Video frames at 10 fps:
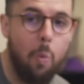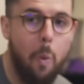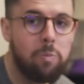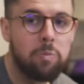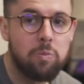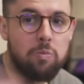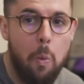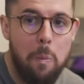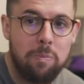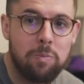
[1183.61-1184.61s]
We're connected
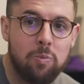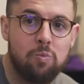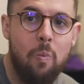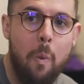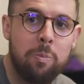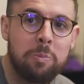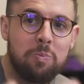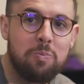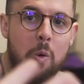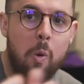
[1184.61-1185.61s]
to the market. We can
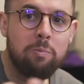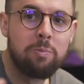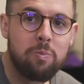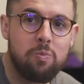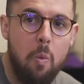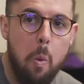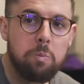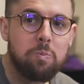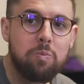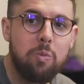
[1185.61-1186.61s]
tell you the best two agencies
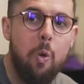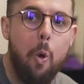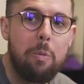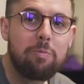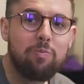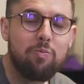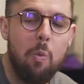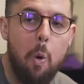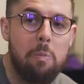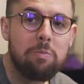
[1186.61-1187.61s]
are
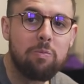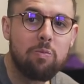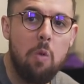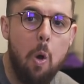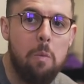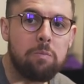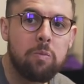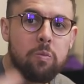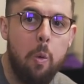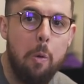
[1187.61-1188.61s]
independently, and we
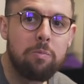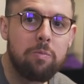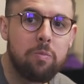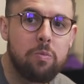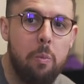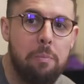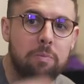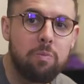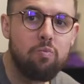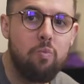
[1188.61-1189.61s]
can then build content
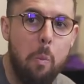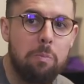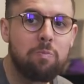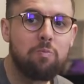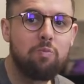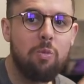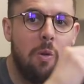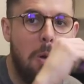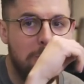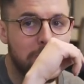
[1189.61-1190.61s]
around it to support
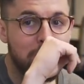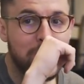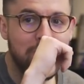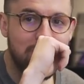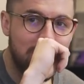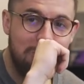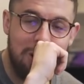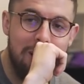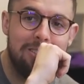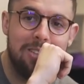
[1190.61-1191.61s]
your fight.
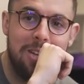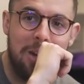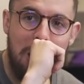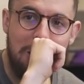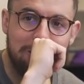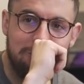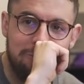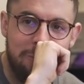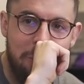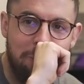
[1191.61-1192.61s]
So
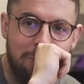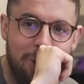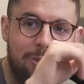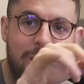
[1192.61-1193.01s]
that's not bad.